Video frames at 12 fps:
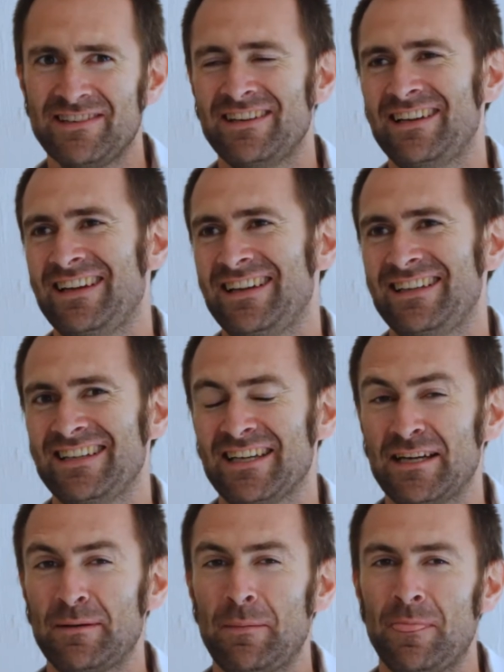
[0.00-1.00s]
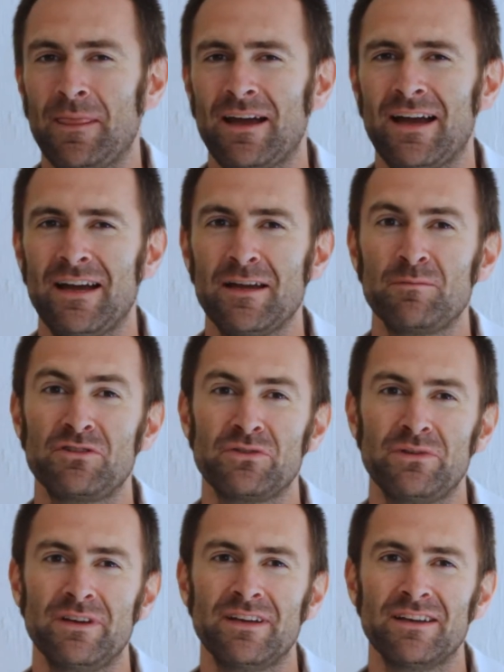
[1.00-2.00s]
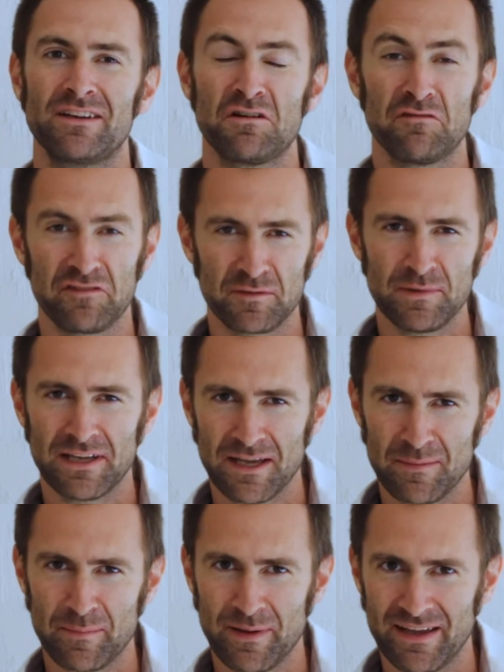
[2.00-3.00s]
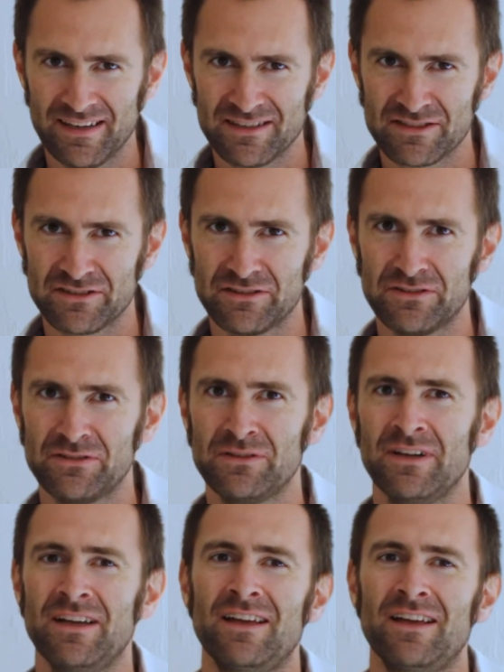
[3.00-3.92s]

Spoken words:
and I'm doing a Gofundme campaign to